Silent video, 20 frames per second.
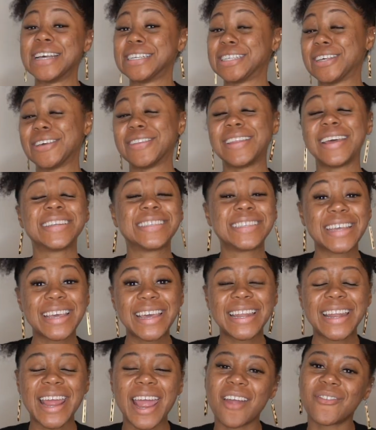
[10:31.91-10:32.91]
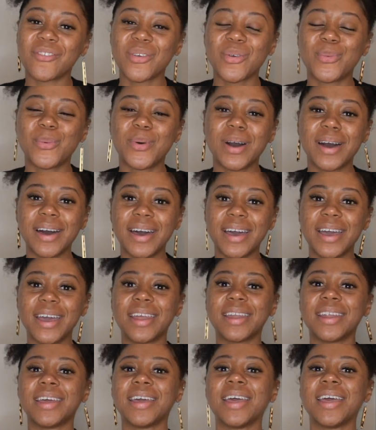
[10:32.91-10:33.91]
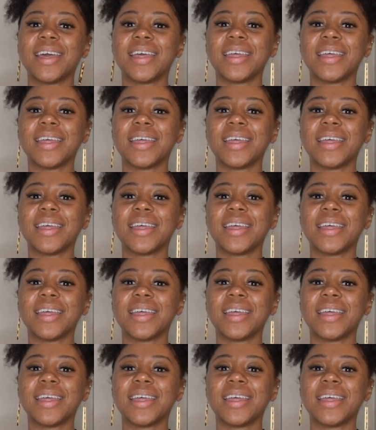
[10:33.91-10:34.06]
So that's it, everyone.